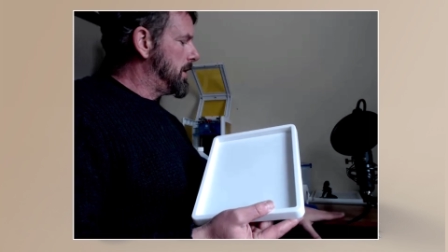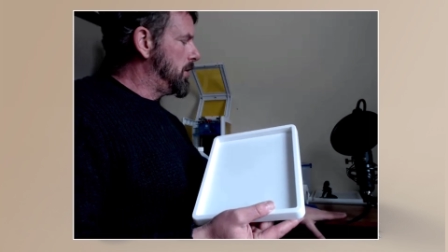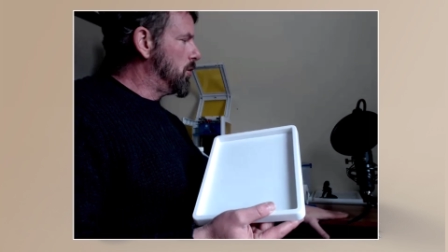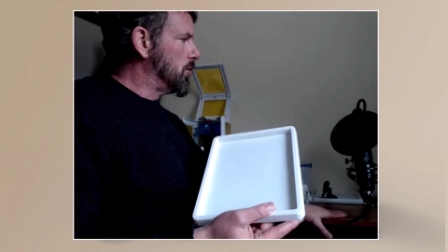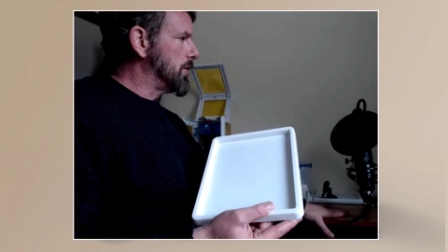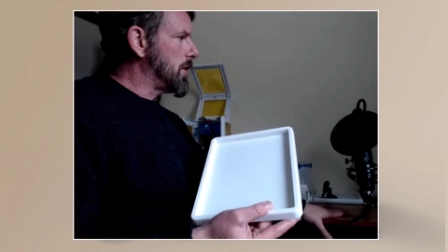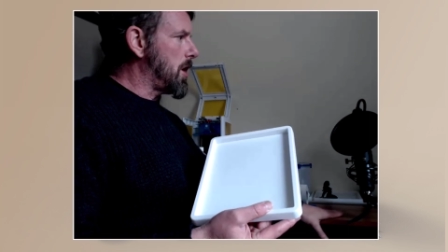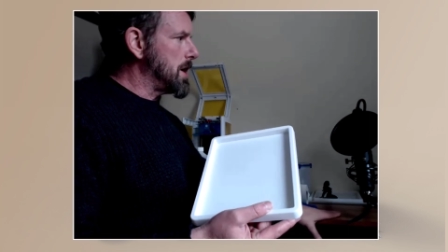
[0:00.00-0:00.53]

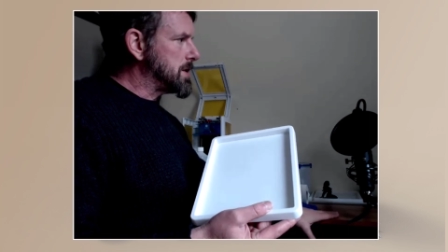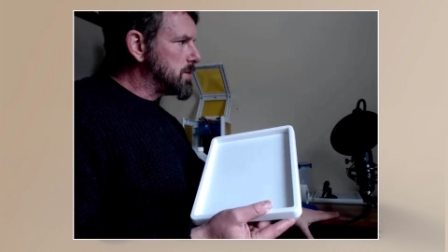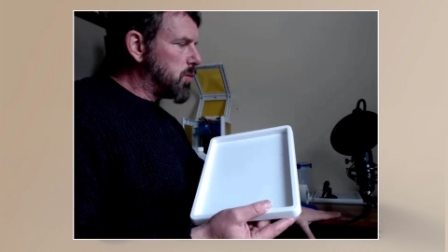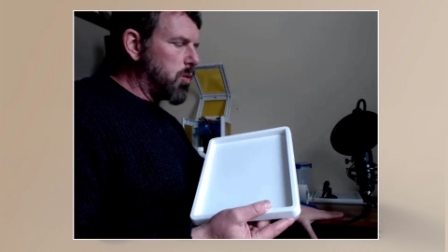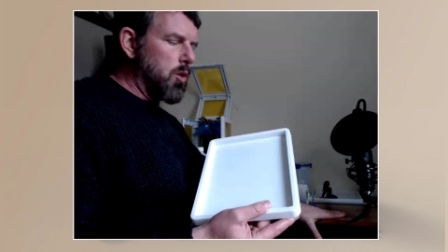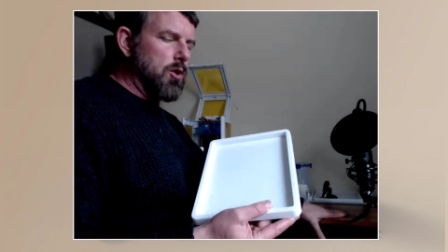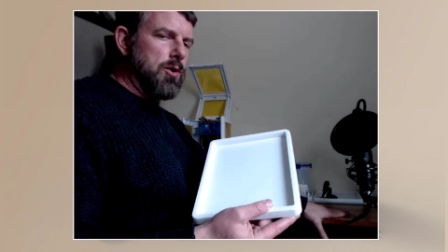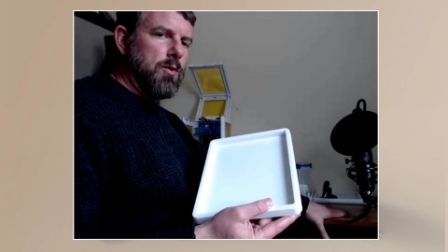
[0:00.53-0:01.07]
your nice
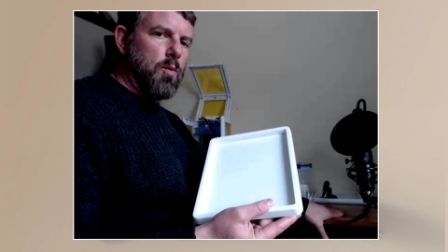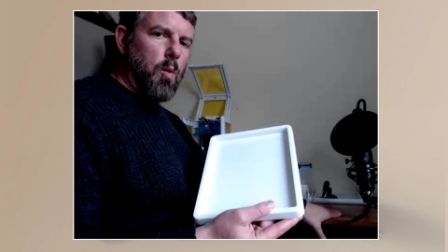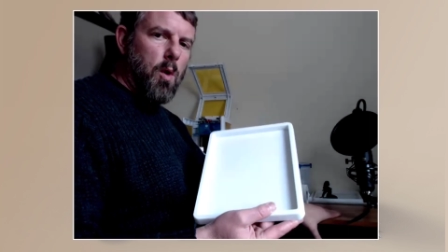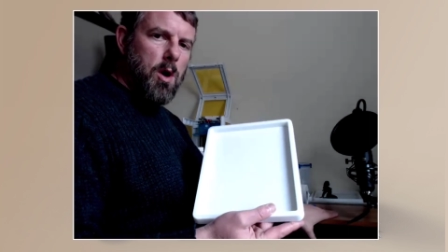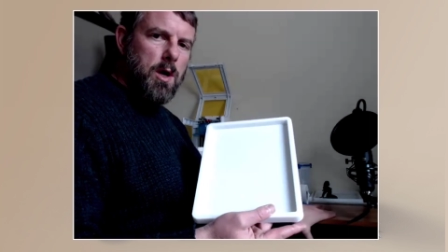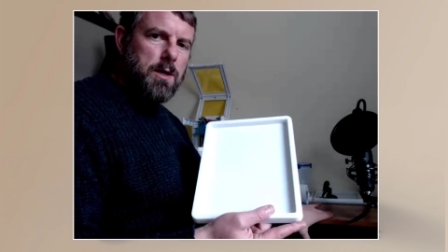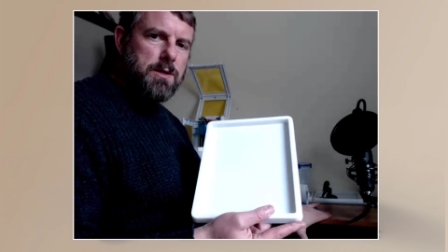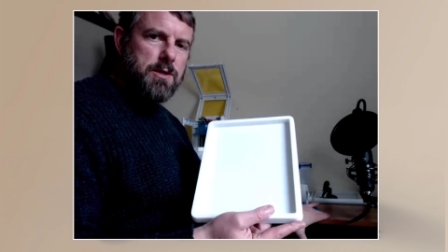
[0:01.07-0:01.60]
wooden
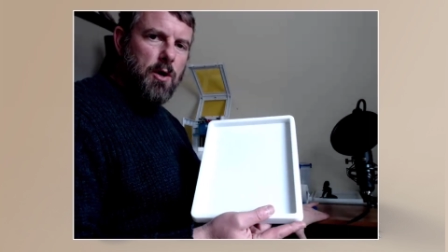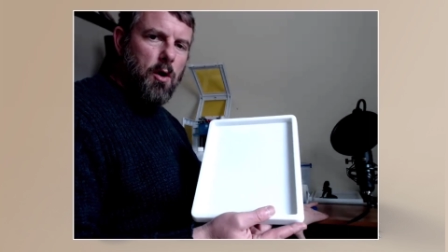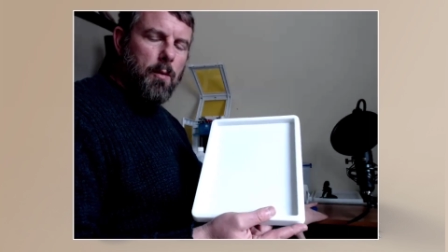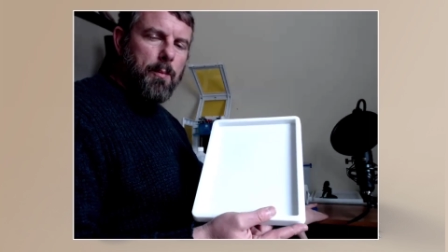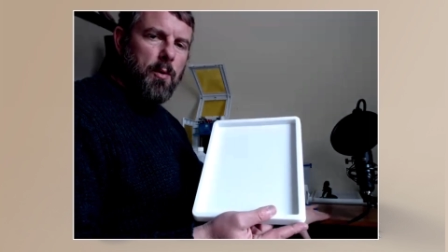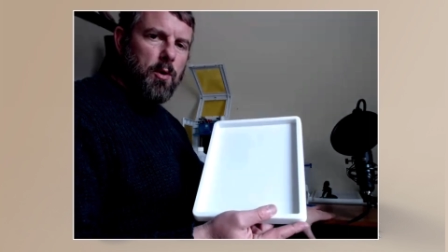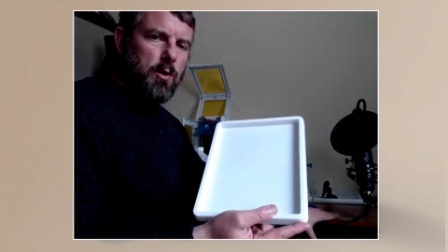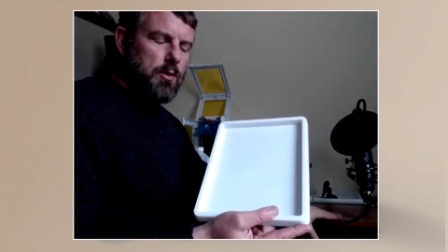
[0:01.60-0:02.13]

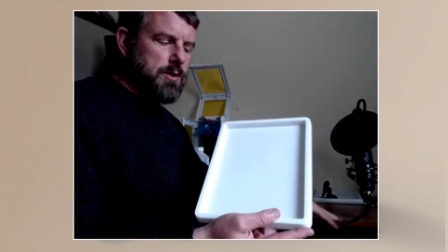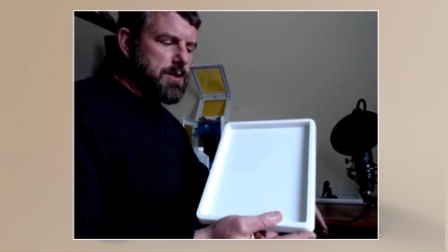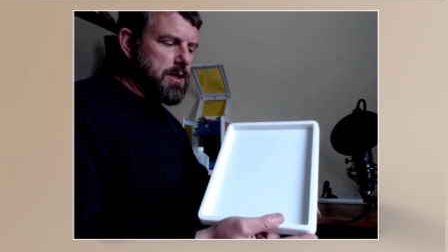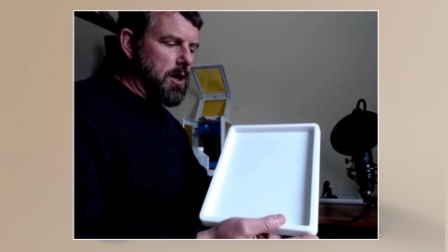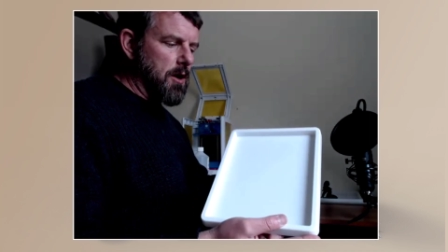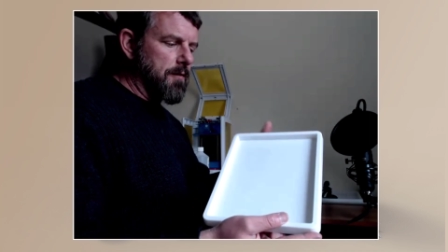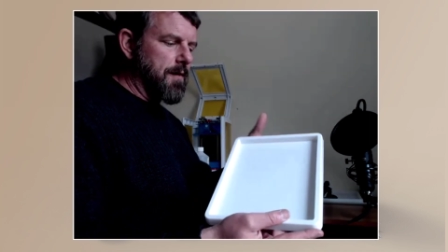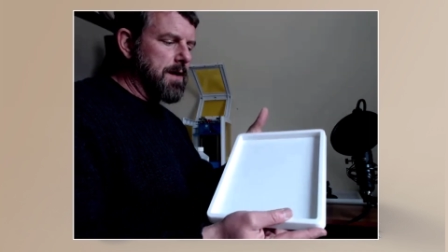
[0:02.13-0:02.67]
worktop or your
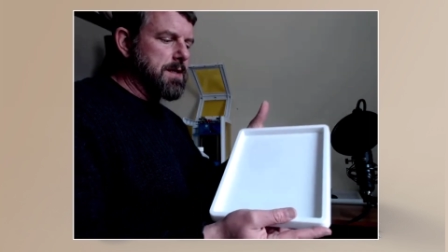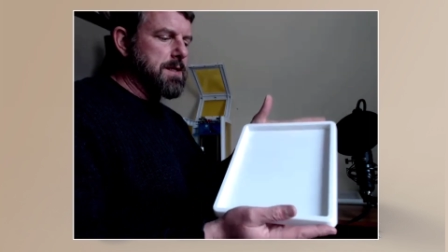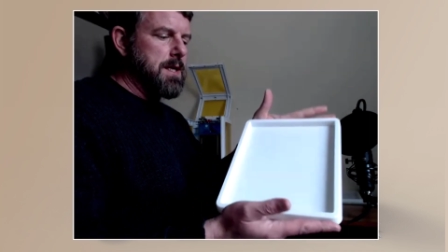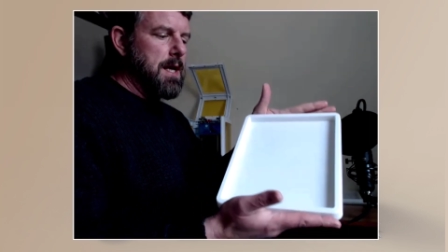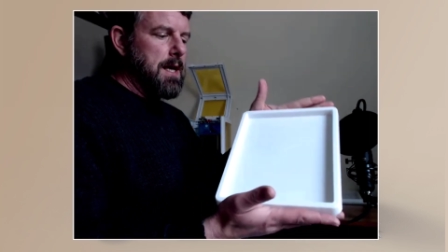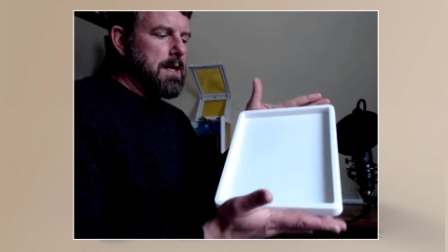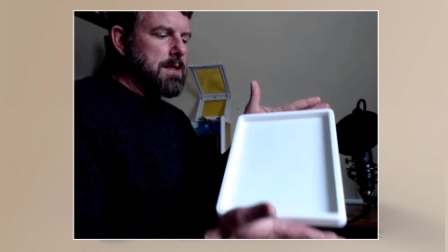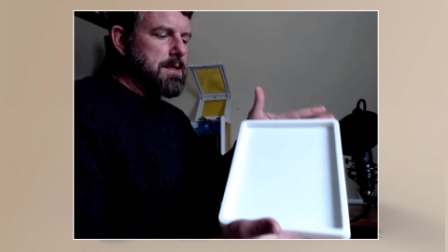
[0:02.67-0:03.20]
surface.